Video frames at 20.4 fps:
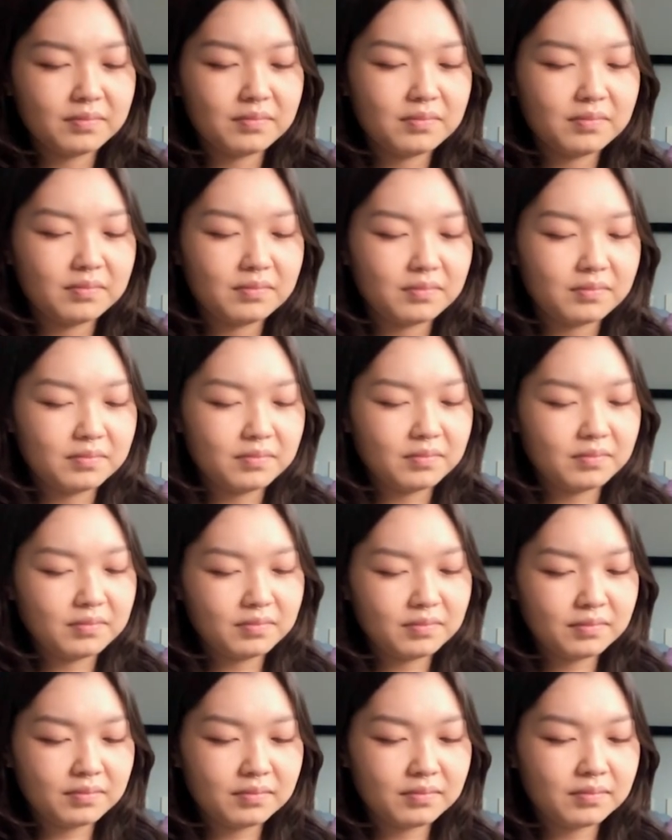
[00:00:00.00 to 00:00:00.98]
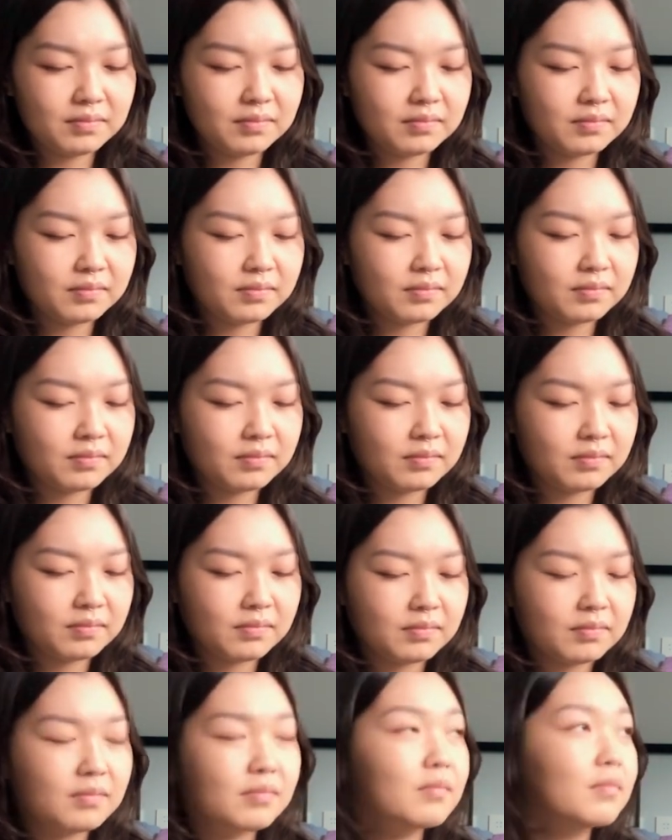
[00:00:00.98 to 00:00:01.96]

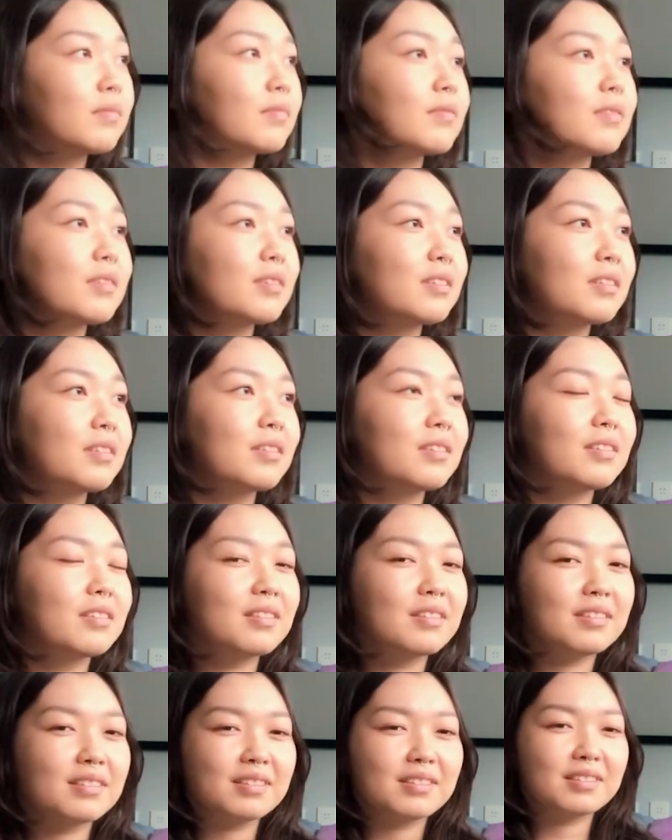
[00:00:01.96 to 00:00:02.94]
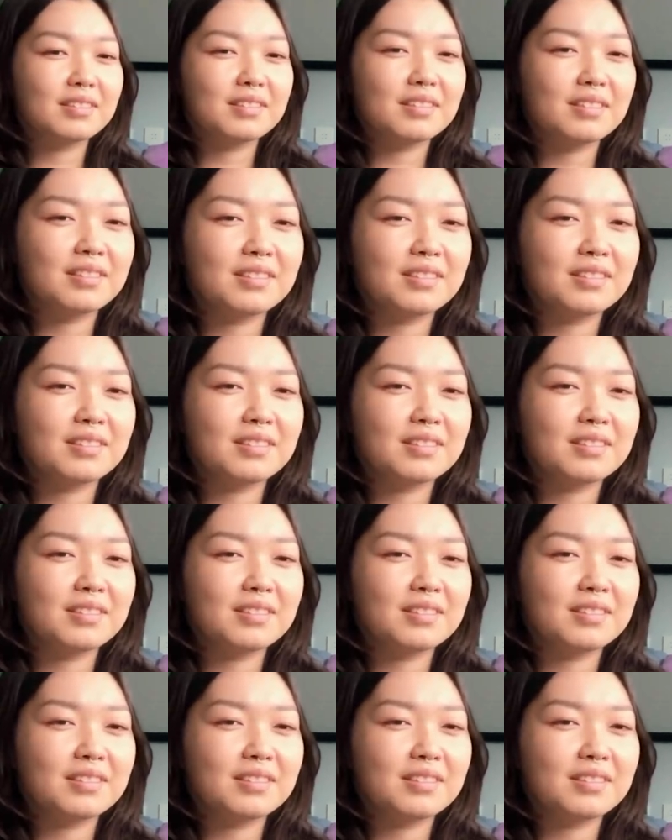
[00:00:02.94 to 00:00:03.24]
No words are spoken by the person on screen.